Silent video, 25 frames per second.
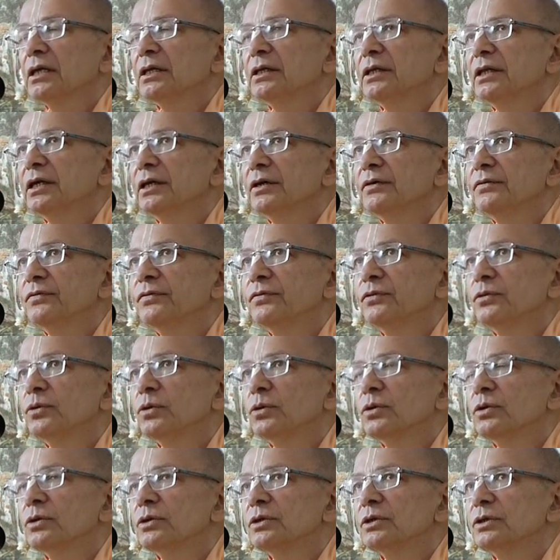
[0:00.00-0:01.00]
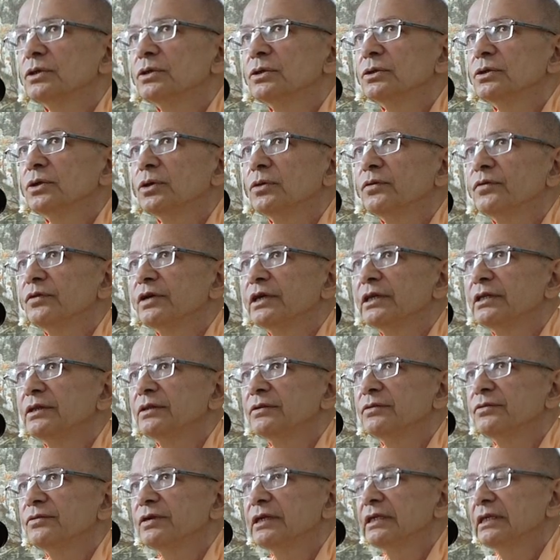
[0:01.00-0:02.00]
Therefore, you know, when,
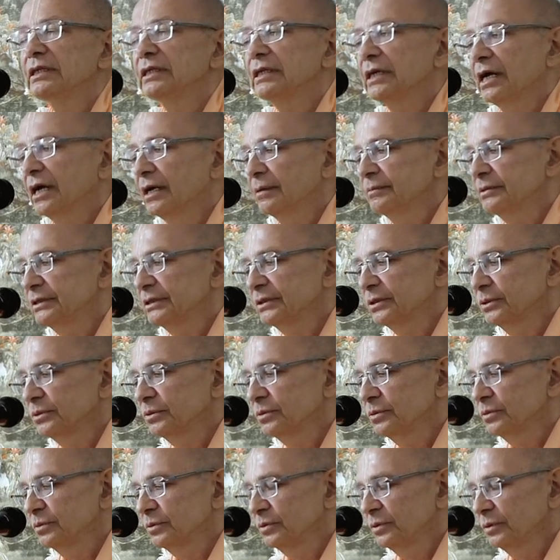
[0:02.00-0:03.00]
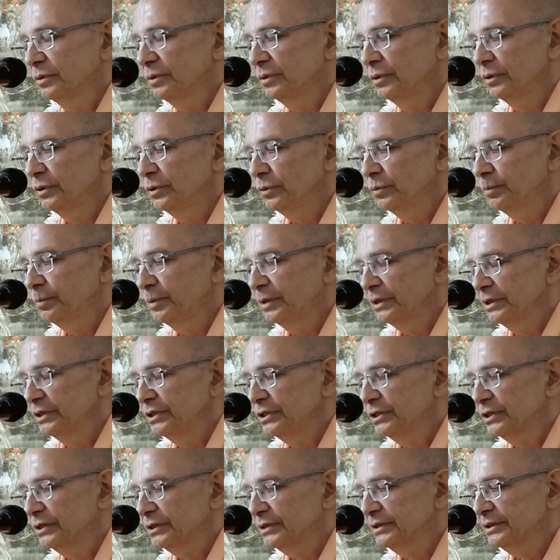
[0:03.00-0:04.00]
when it comes to new
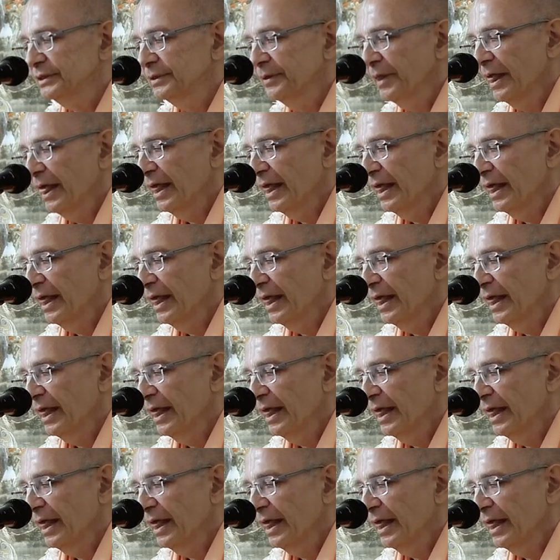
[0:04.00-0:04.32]
preachers,